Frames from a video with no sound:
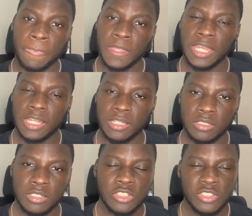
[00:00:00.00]
and
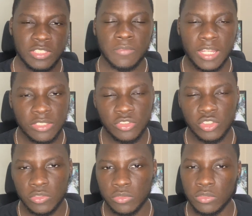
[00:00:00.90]
just advice in
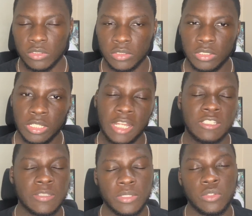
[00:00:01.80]
general on how to
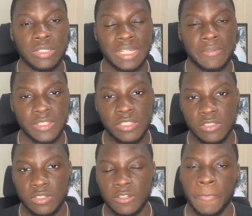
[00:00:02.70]
make your life
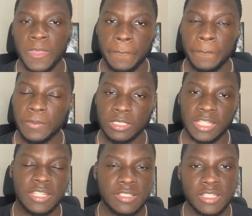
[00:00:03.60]
easier. But that
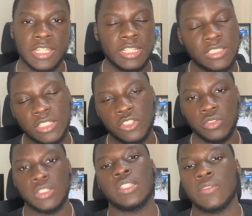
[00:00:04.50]
aside, let's get straight
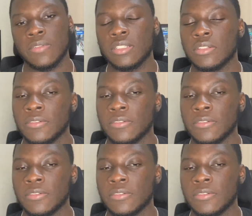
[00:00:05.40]
into the video.